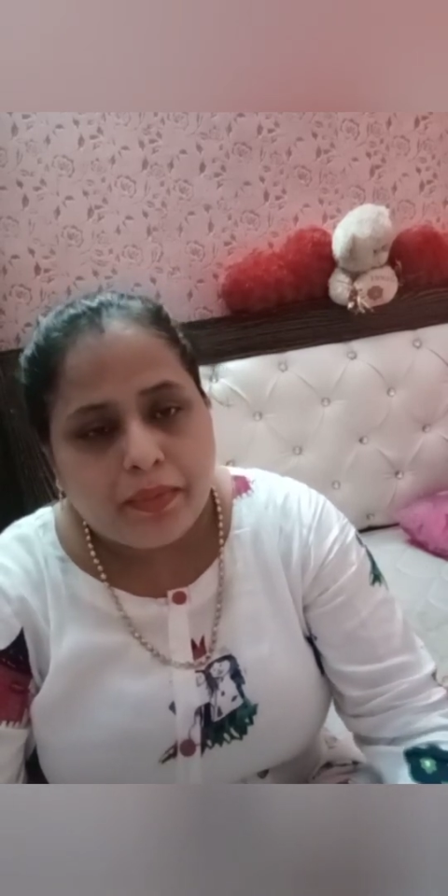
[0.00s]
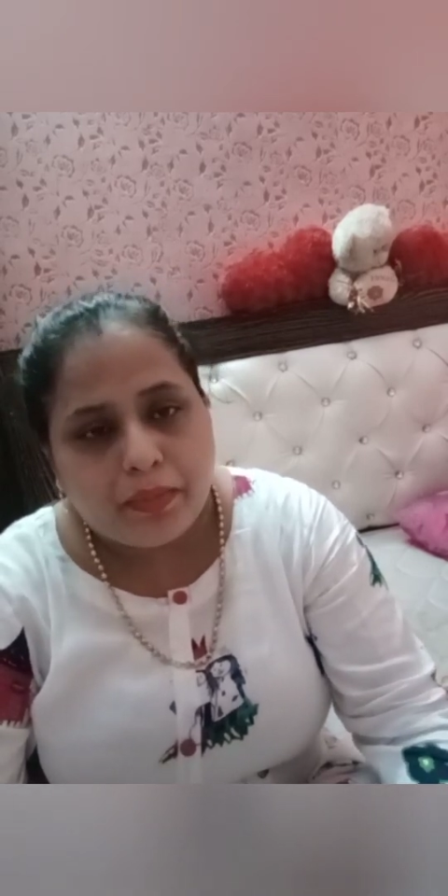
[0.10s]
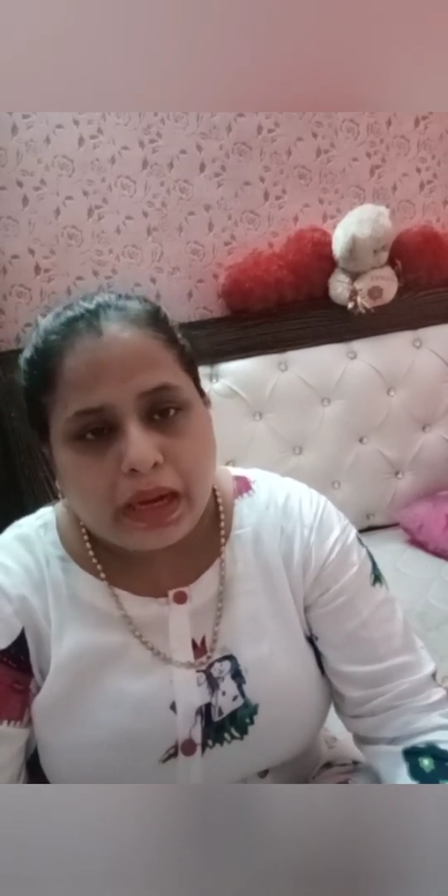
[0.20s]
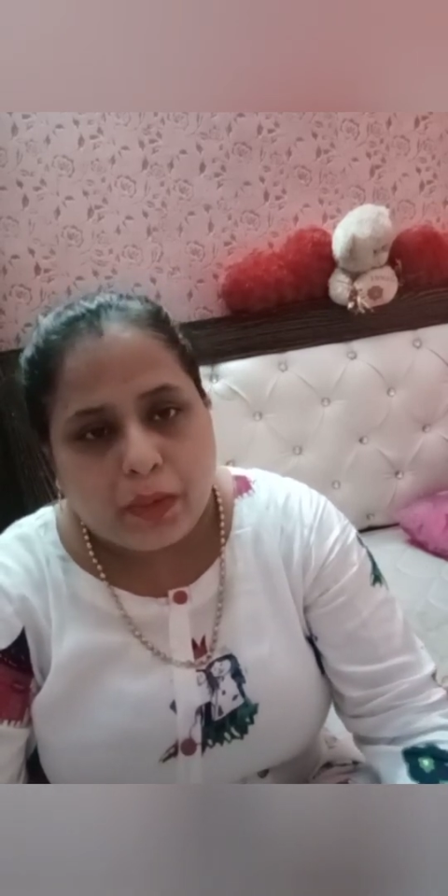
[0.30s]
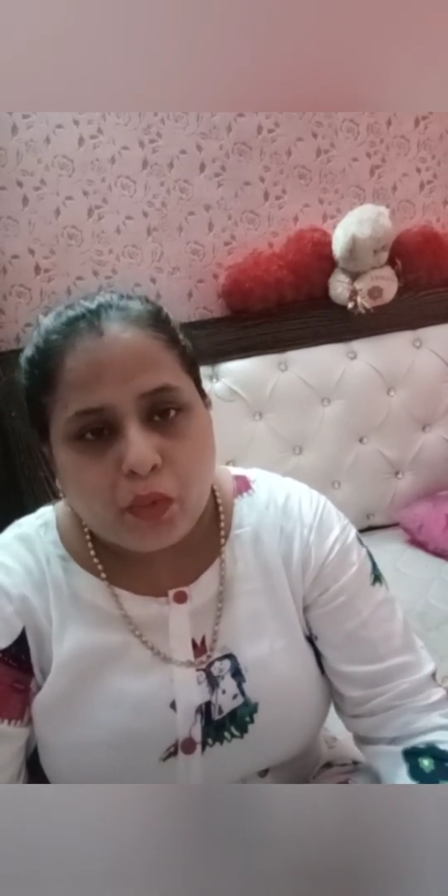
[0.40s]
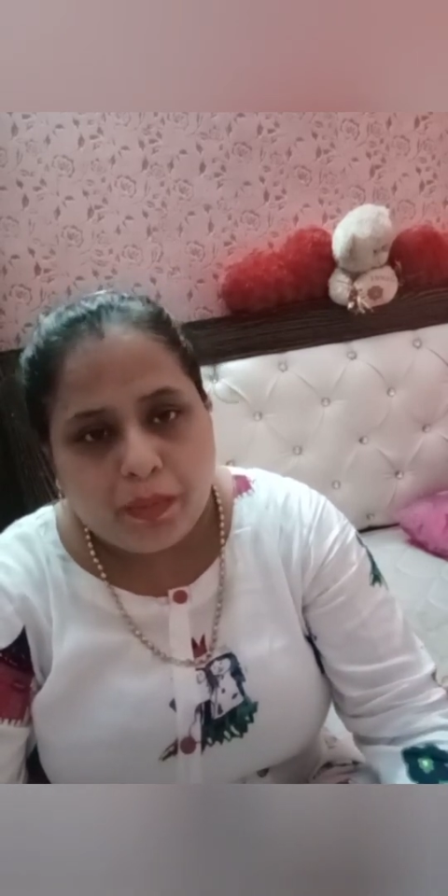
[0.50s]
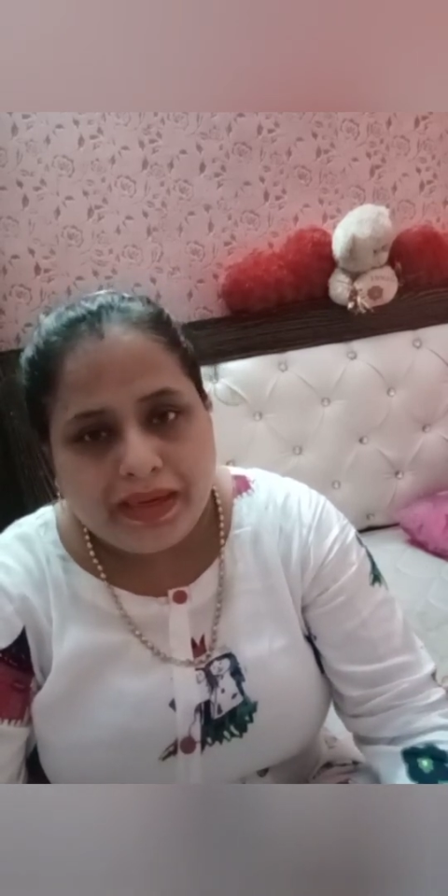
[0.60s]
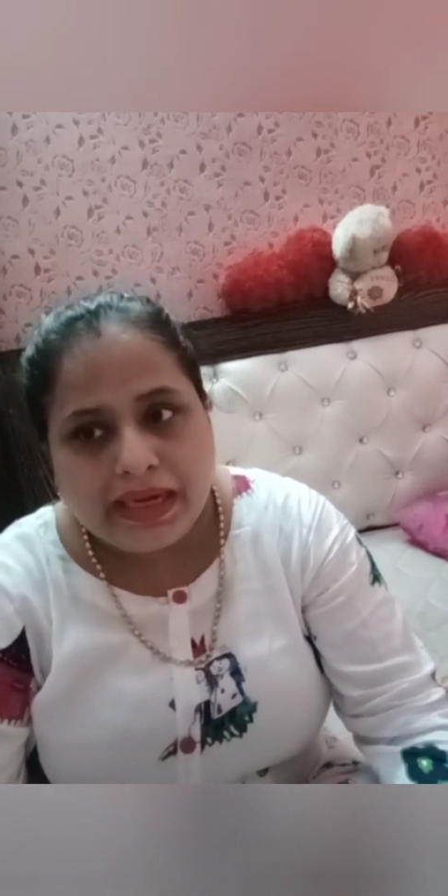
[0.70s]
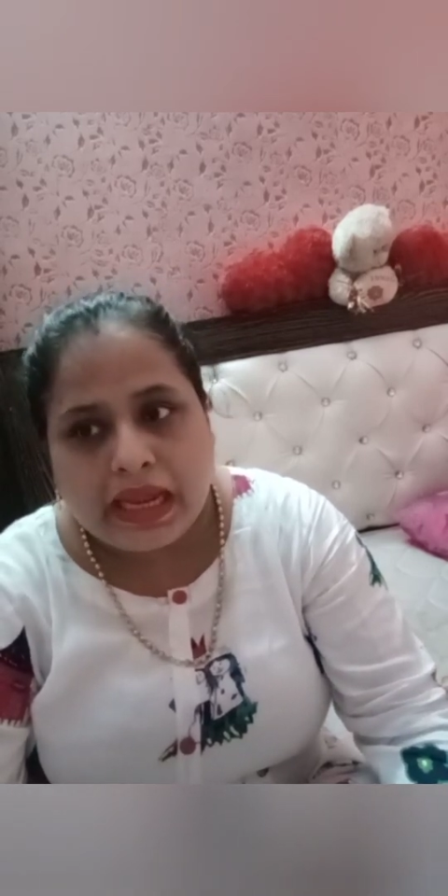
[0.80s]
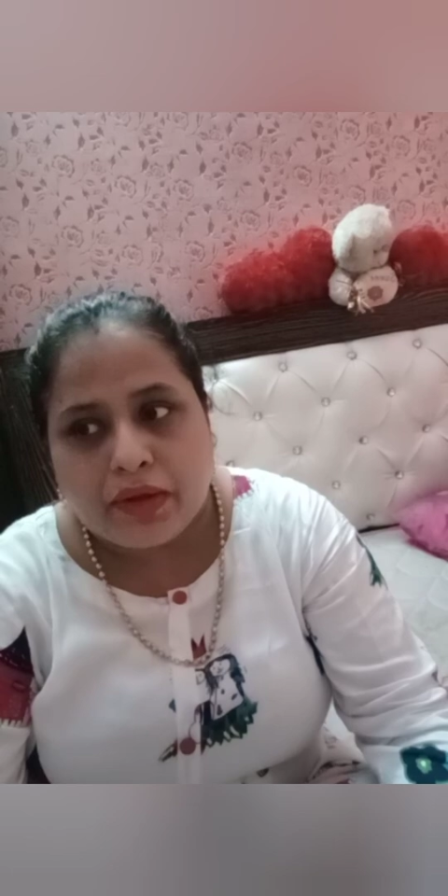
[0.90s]
a
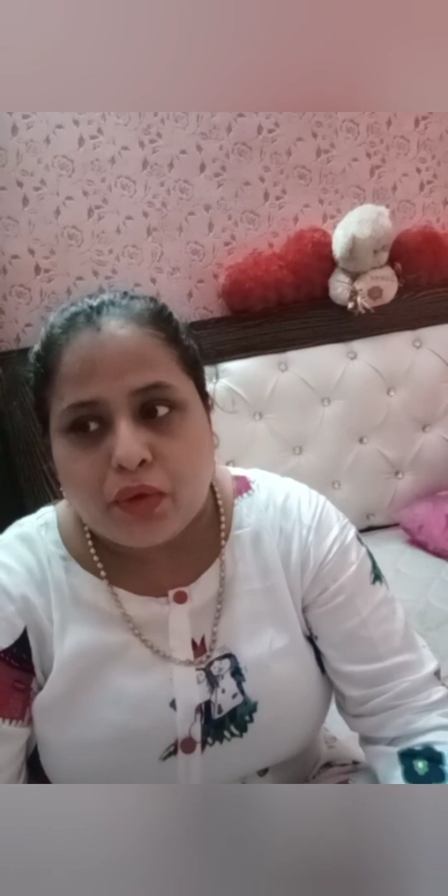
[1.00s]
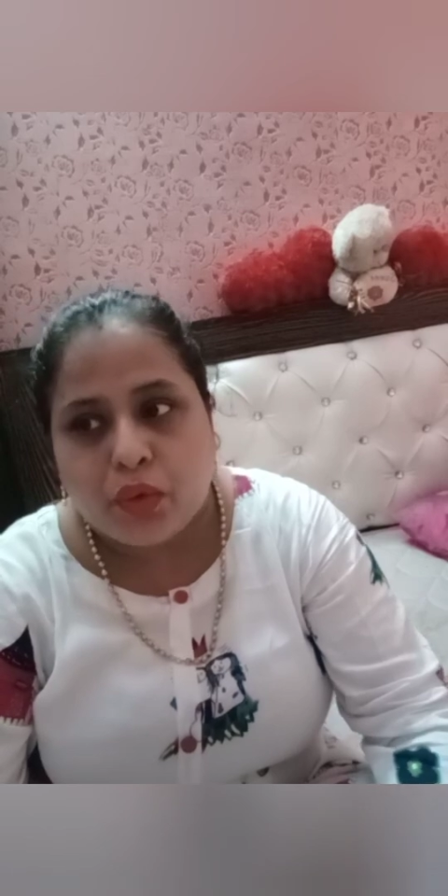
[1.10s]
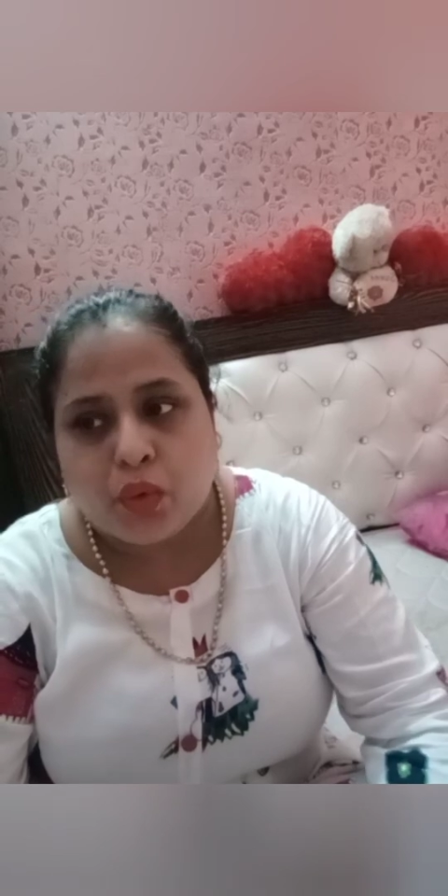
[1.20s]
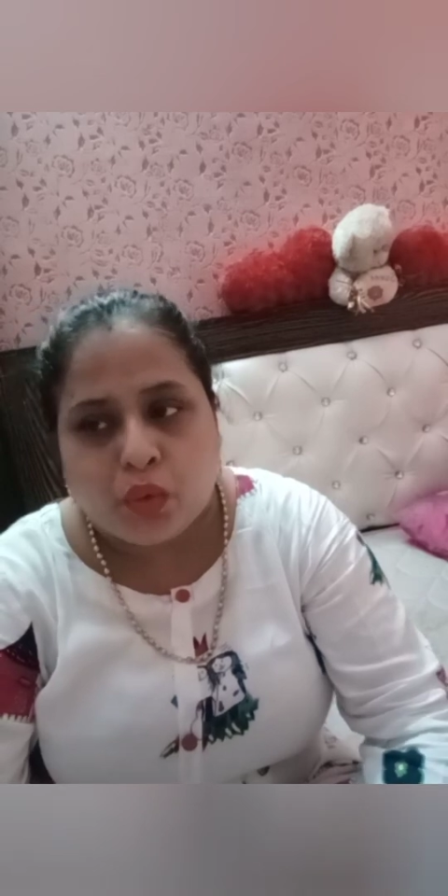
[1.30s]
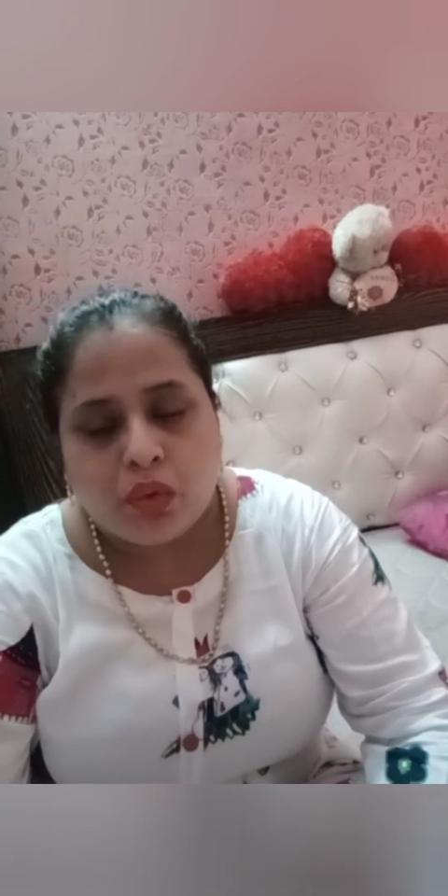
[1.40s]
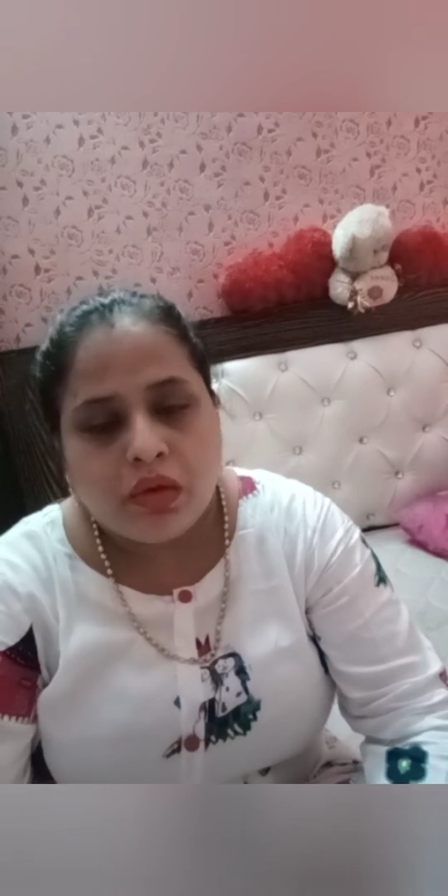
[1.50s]
particular problem.